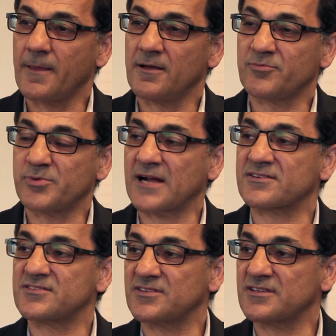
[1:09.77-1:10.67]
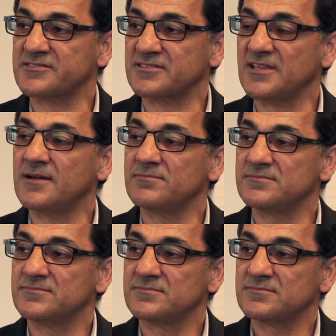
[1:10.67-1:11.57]
of practicing Islam,
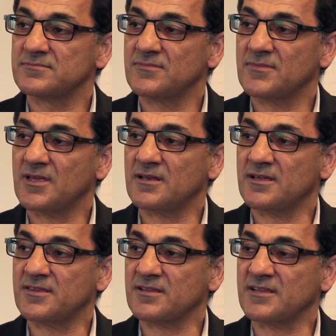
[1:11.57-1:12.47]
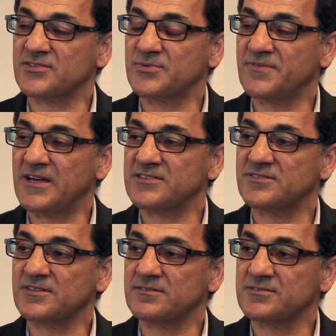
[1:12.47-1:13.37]
and I think that's what
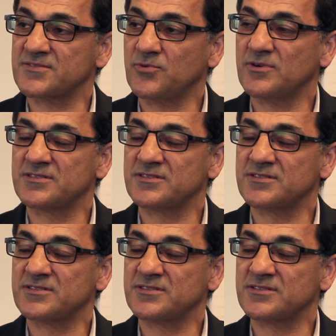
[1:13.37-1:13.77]
fasting is for.